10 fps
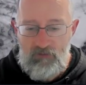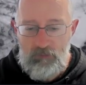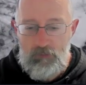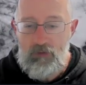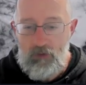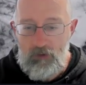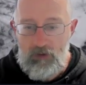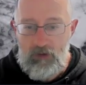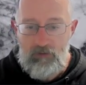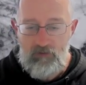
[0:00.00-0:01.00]
So we're
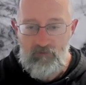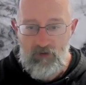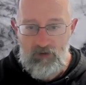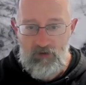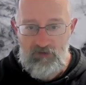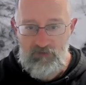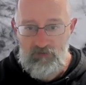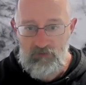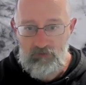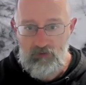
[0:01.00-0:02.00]
learning the various
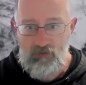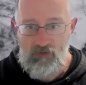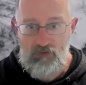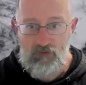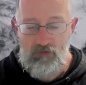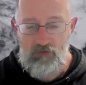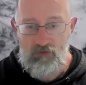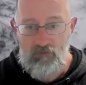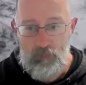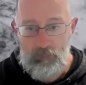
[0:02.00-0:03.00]
structures and tissues
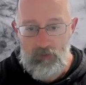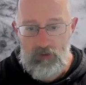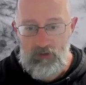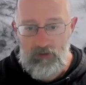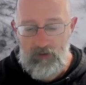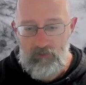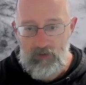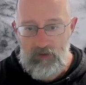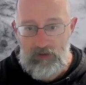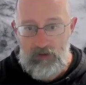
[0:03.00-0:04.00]
of the body and how they